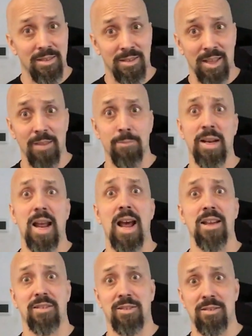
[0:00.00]
they've been
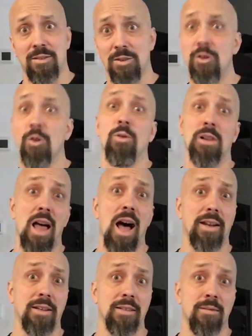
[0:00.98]
asked to do a
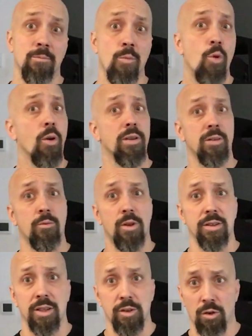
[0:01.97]
lot, more than
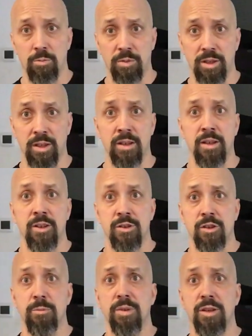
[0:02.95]
what they normally
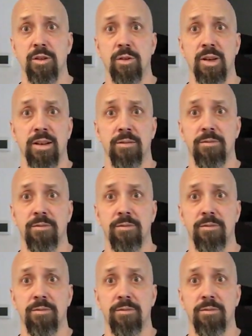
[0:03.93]
should be doing.